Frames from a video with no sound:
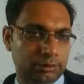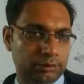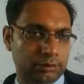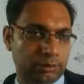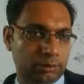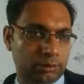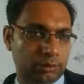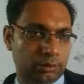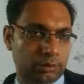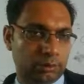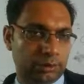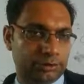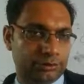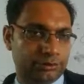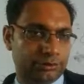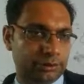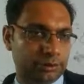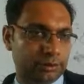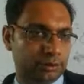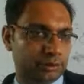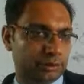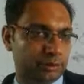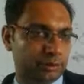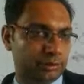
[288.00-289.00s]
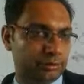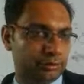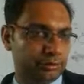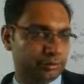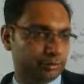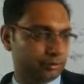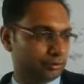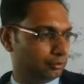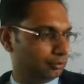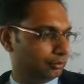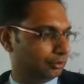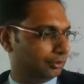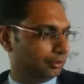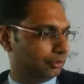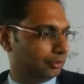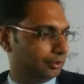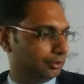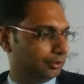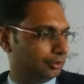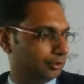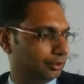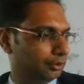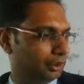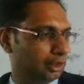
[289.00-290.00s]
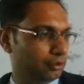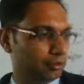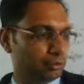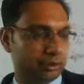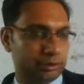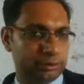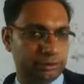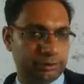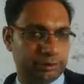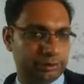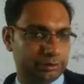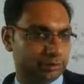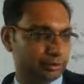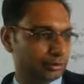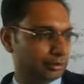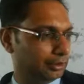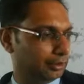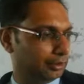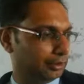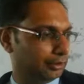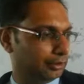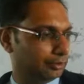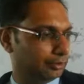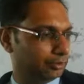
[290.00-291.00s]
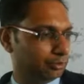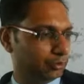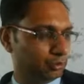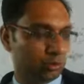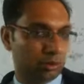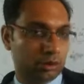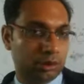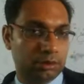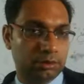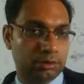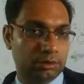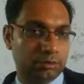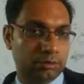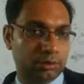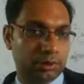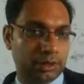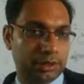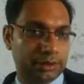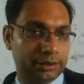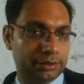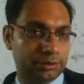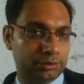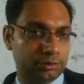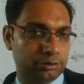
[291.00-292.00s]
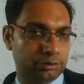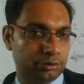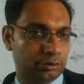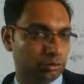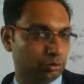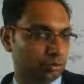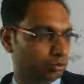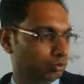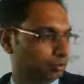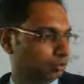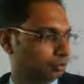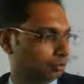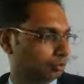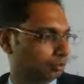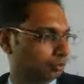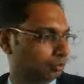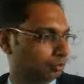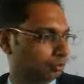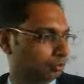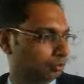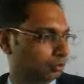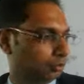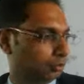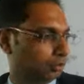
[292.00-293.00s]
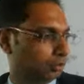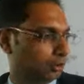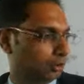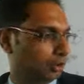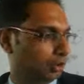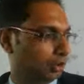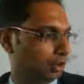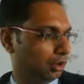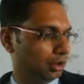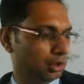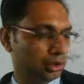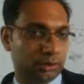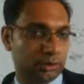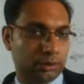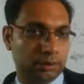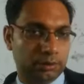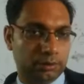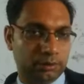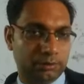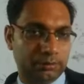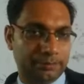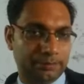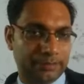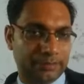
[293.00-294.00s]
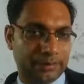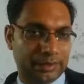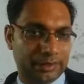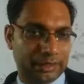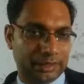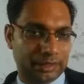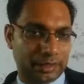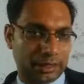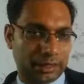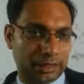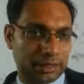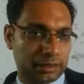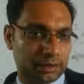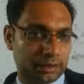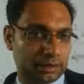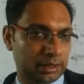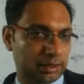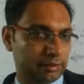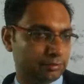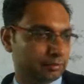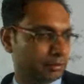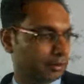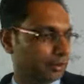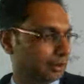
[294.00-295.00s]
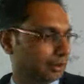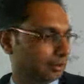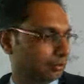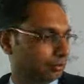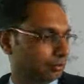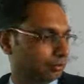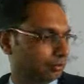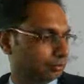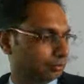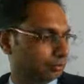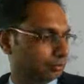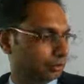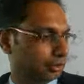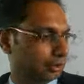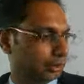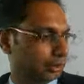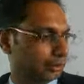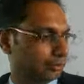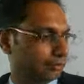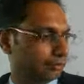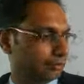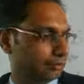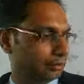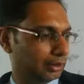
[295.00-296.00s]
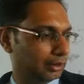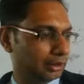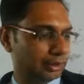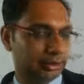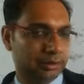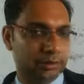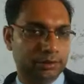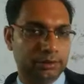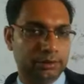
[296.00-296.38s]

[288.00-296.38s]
The question is going to come on your screen. So 1 by 2 log 10 they have written. Okay, fine.